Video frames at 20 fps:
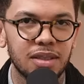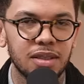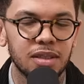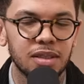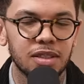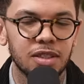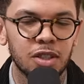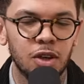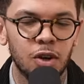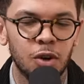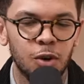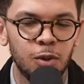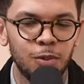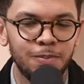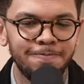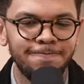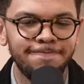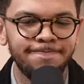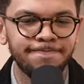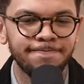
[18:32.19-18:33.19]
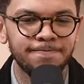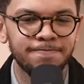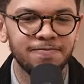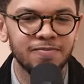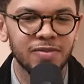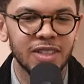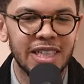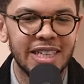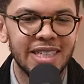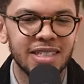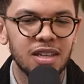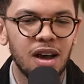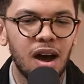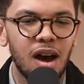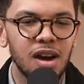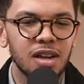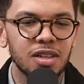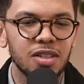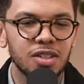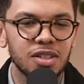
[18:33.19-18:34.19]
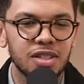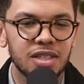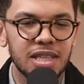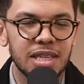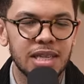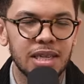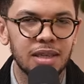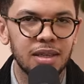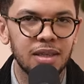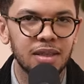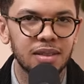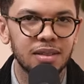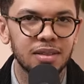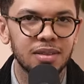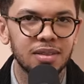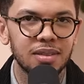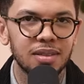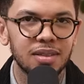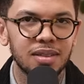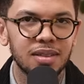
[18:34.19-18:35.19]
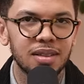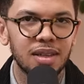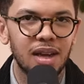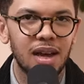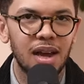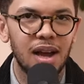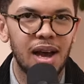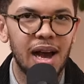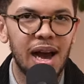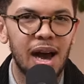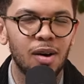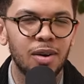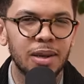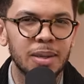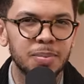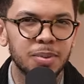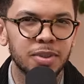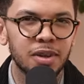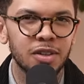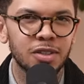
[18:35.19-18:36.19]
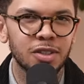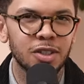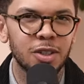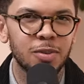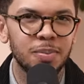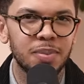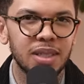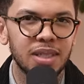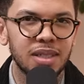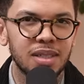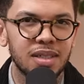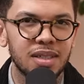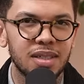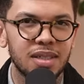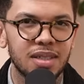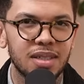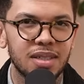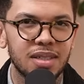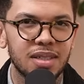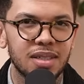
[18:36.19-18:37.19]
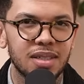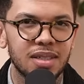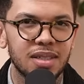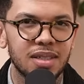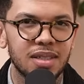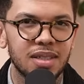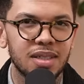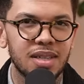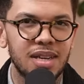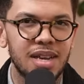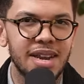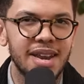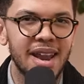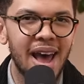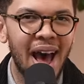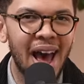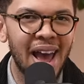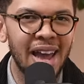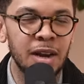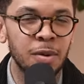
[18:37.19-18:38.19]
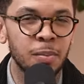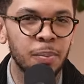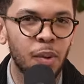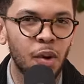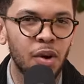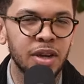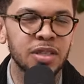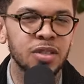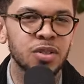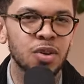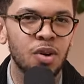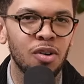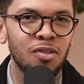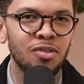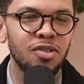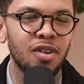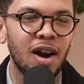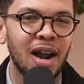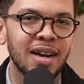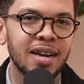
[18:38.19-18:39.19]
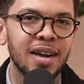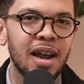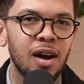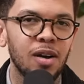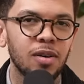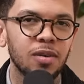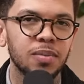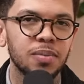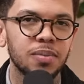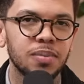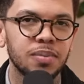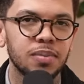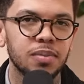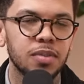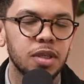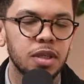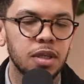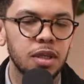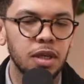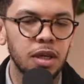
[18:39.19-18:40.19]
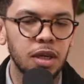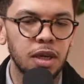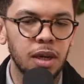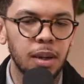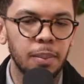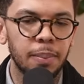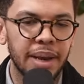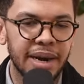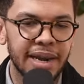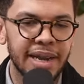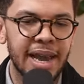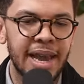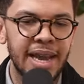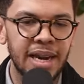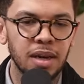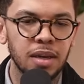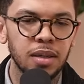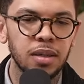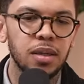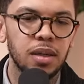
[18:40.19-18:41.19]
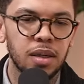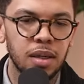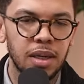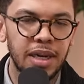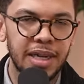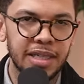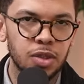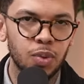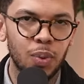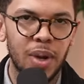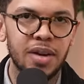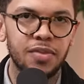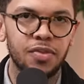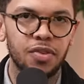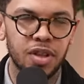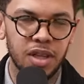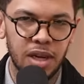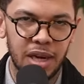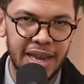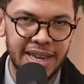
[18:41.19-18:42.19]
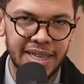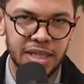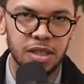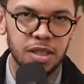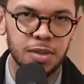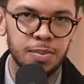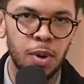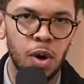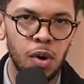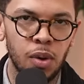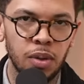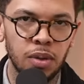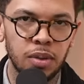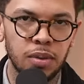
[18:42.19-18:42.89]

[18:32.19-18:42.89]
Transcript: So it's hard to see how Ipsos could be 9 points off right now. But again, let's wait for the latest poll.